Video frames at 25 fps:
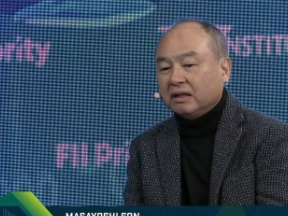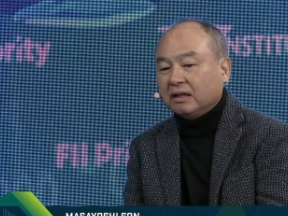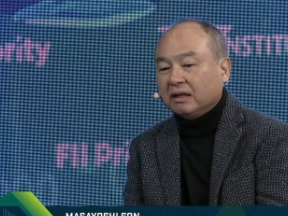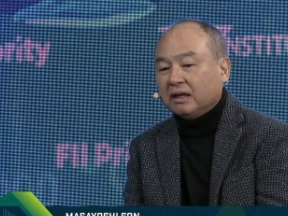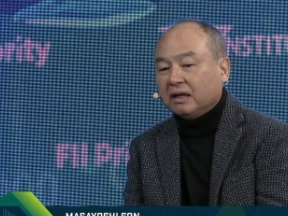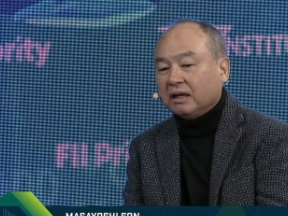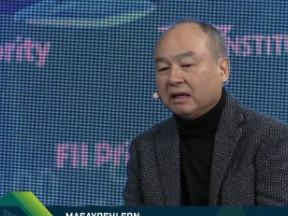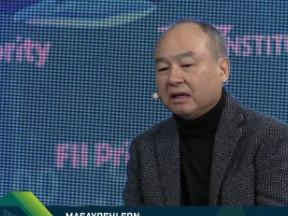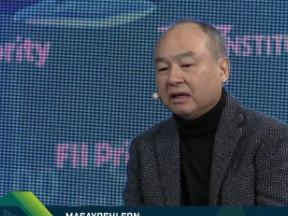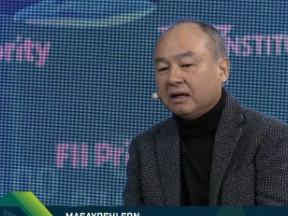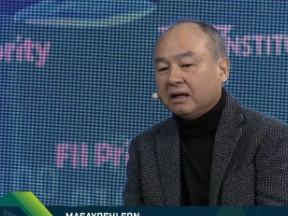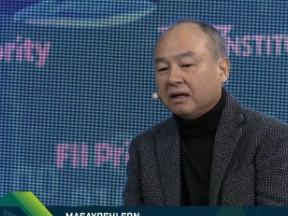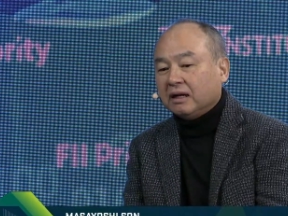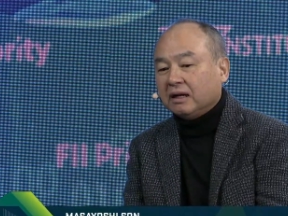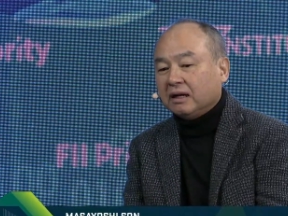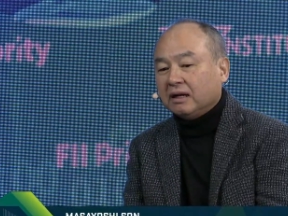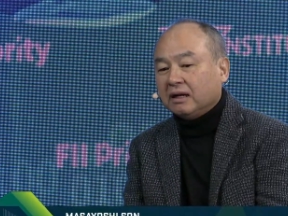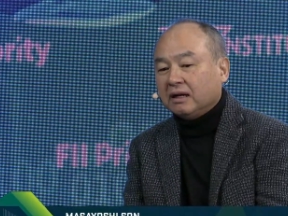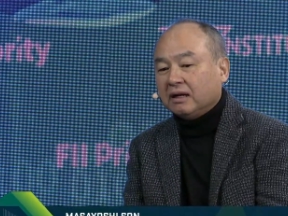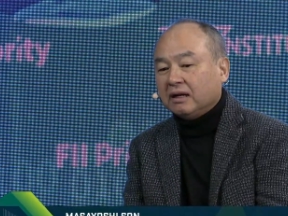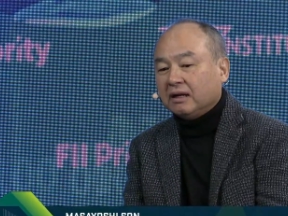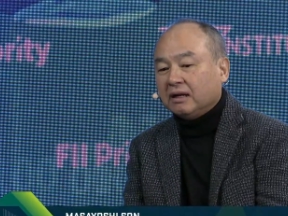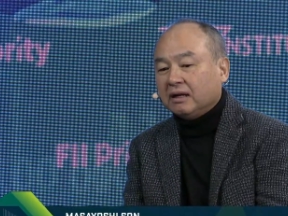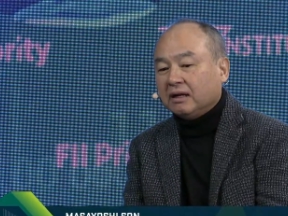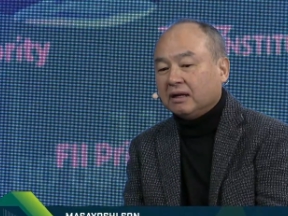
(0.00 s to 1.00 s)

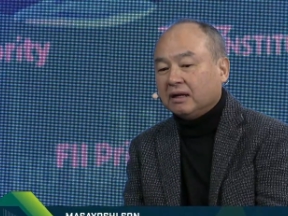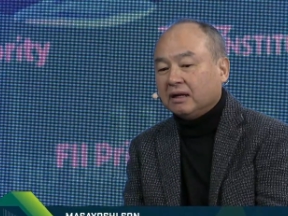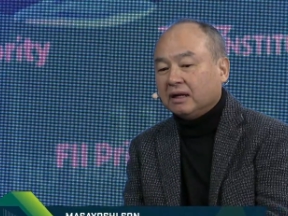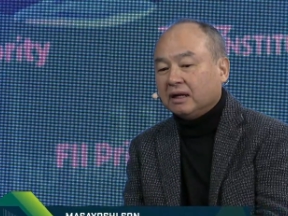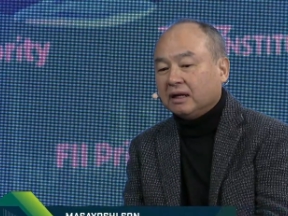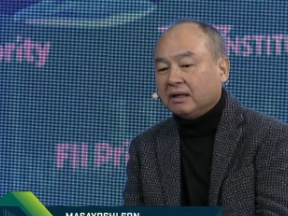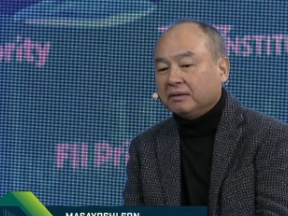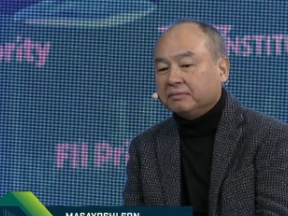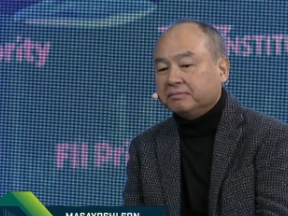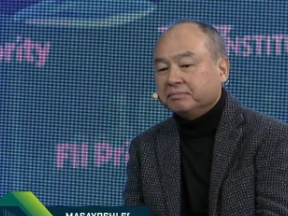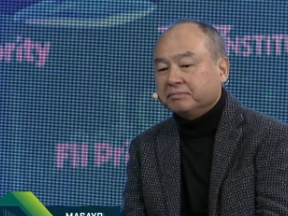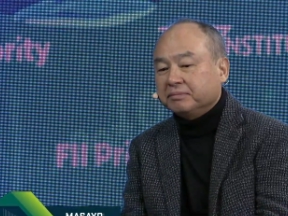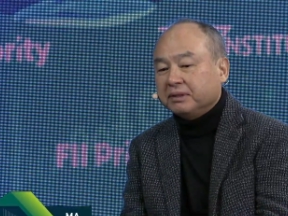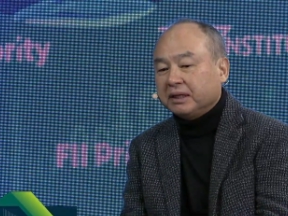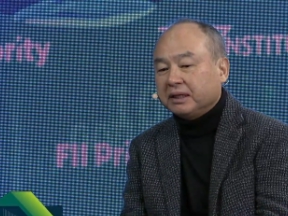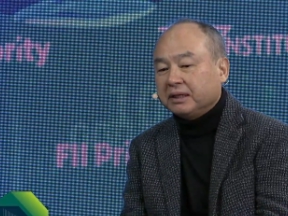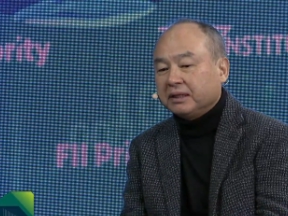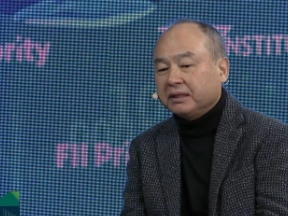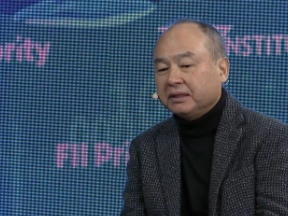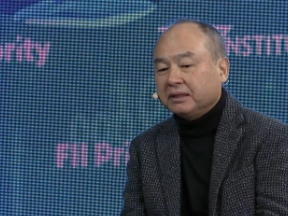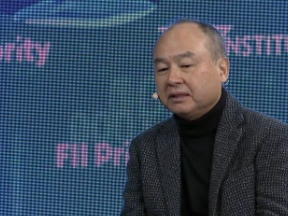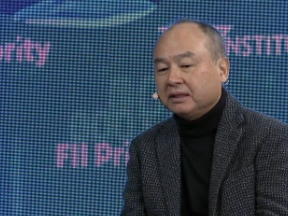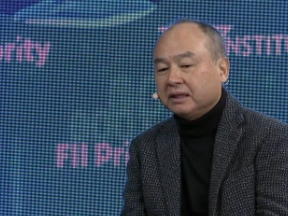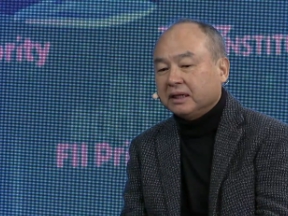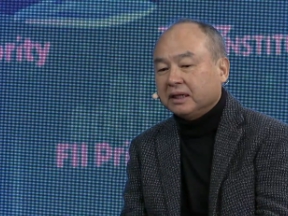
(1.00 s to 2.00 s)
Uh, I'm
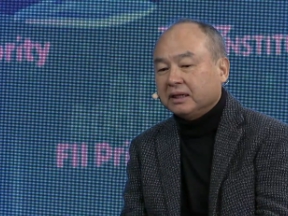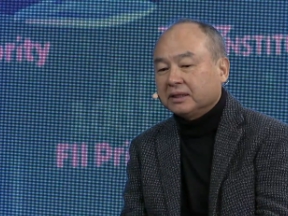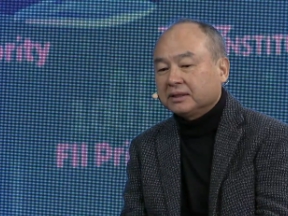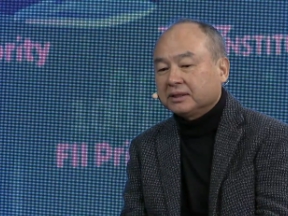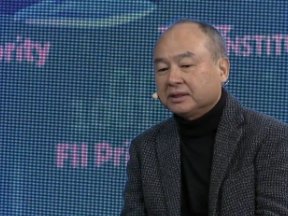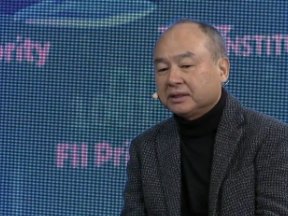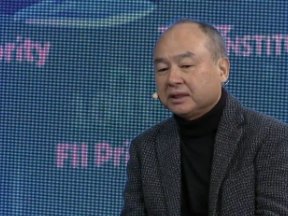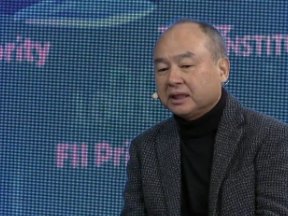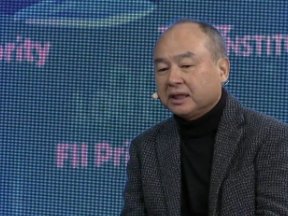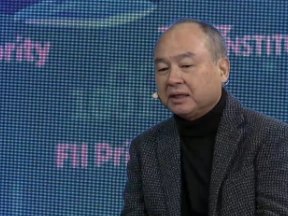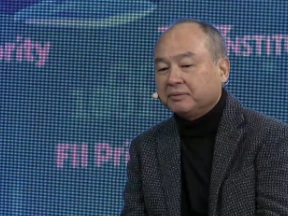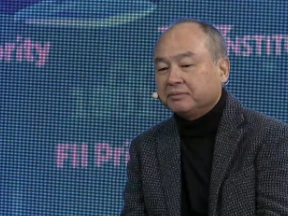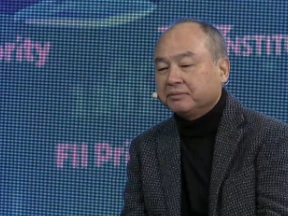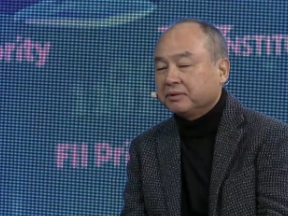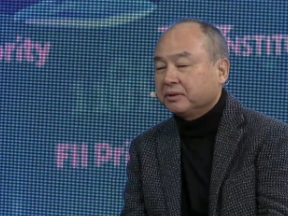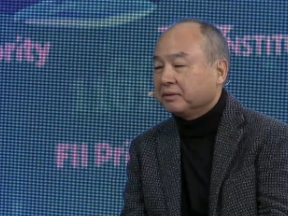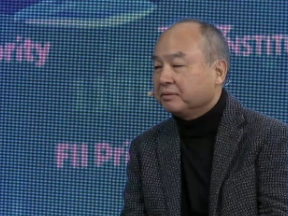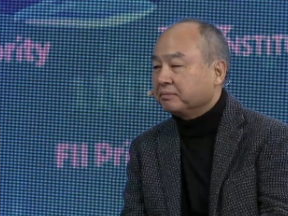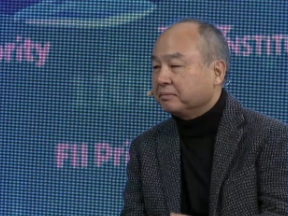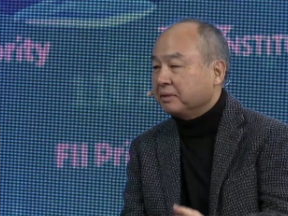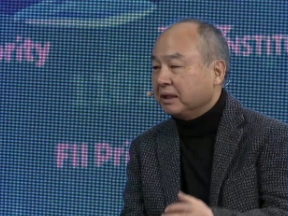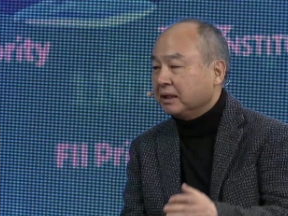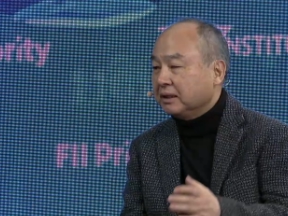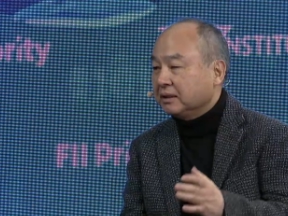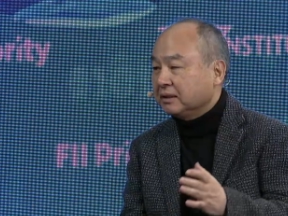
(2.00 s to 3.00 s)
very ashamed
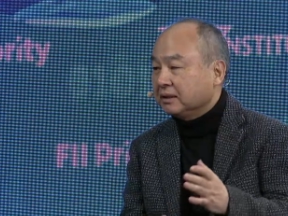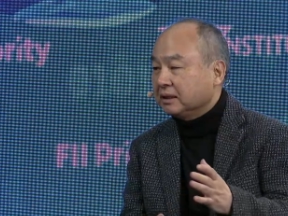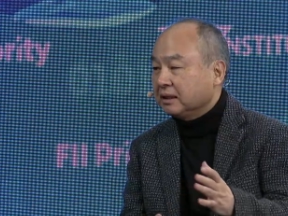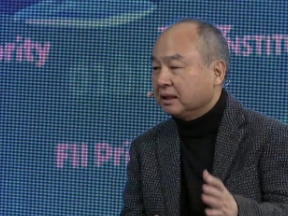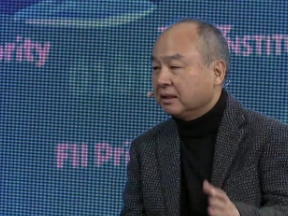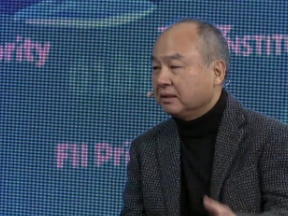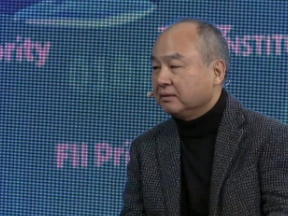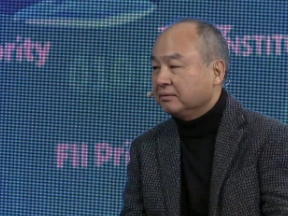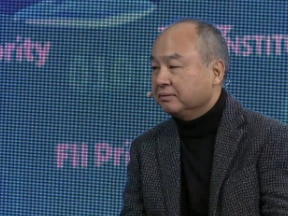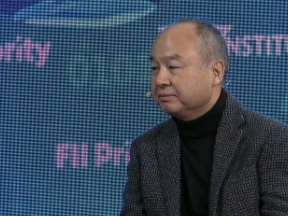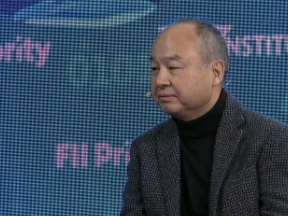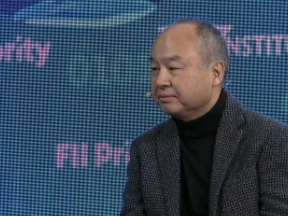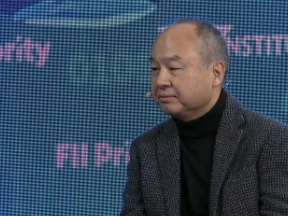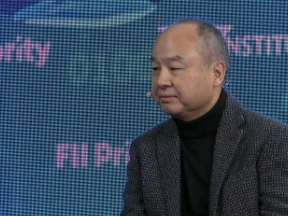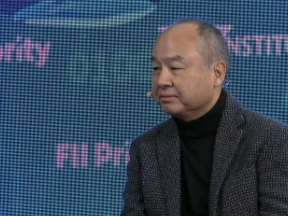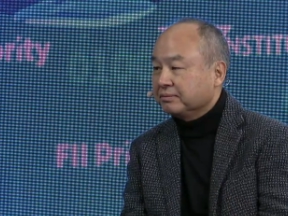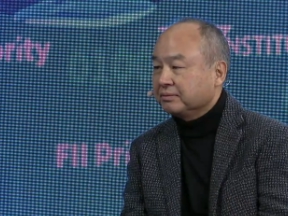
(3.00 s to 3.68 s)
of myself